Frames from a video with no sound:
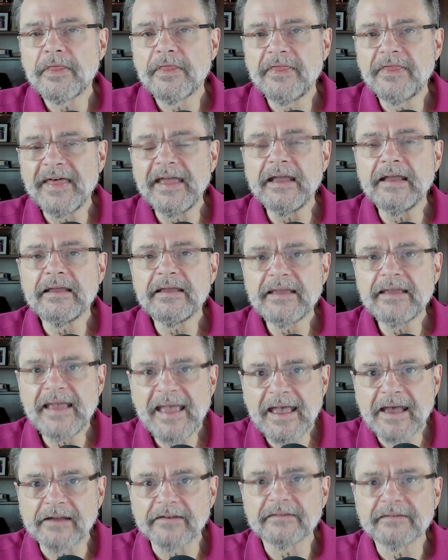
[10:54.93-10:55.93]
they
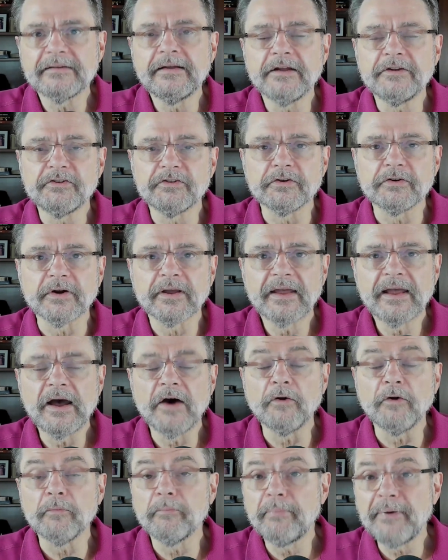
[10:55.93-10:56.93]
can't get your
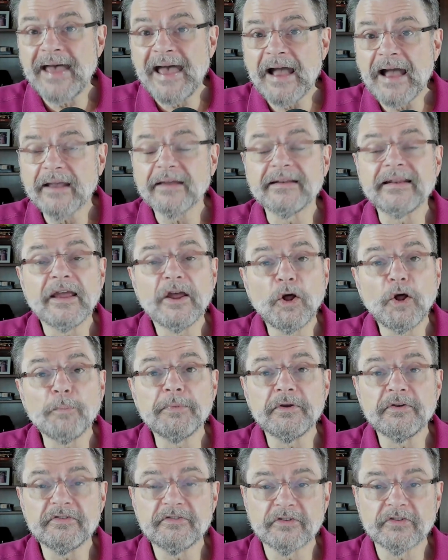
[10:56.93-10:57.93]
account back and help
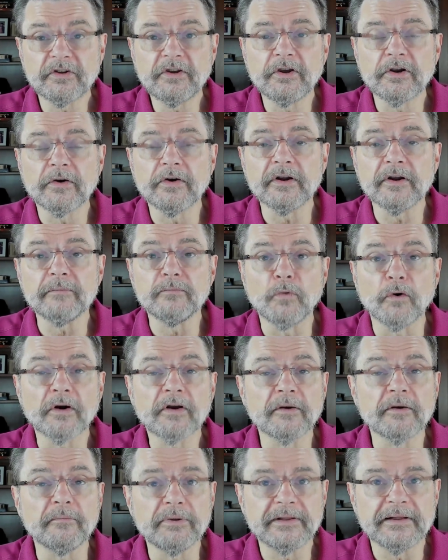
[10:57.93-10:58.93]
you secure it more
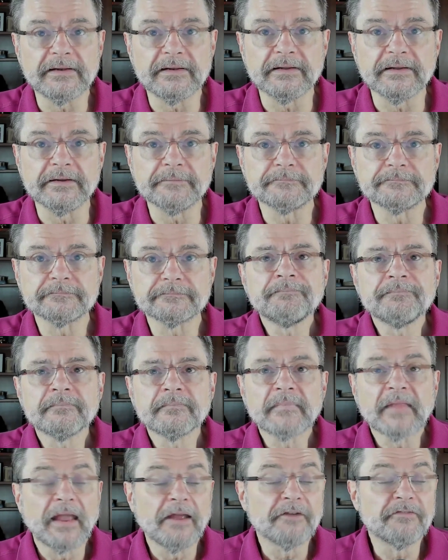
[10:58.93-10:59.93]
completely.
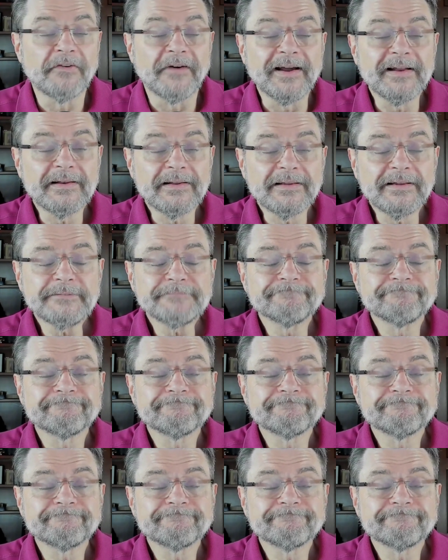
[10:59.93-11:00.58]
And finally,